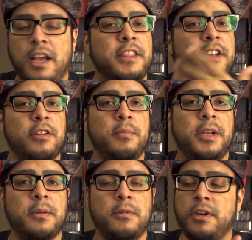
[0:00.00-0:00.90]
I think it'll
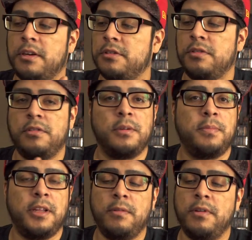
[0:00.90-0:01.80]
make a great controller to
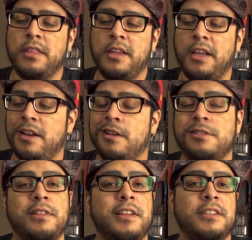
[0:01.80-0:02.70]
play with, and I
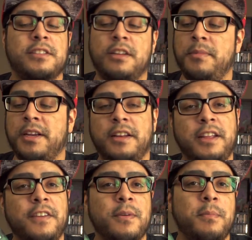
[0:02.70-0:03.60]
also think it's gonna make an
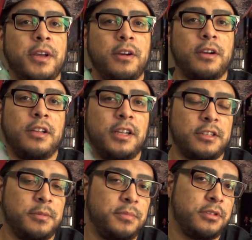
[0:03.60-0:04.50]
even better
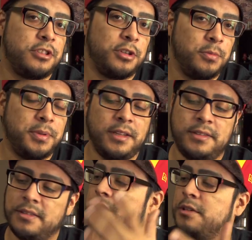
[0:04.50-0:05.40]
collectible
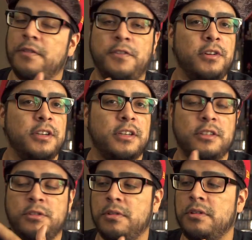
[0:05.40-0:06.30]
showpiece. So if you're into
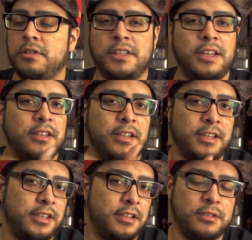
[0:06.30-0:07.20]
controllers and
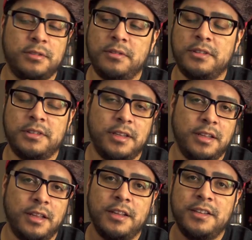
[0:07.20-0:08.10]
collecting controllers,
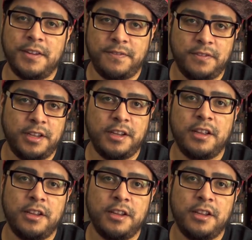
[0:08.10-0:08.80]
definitely